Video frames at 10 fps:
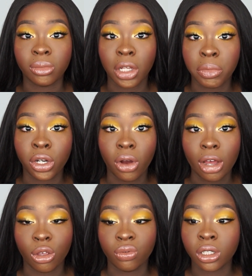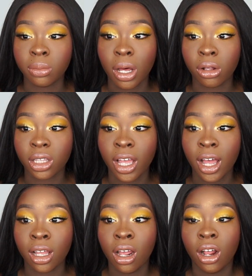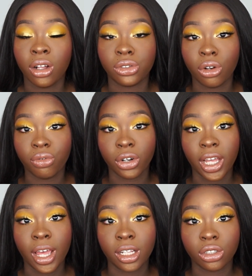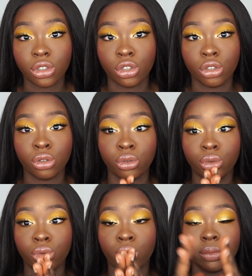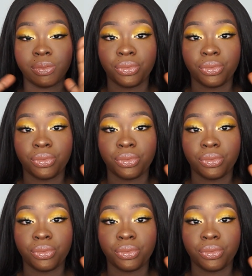Let me know how you feel about that. Don't forget to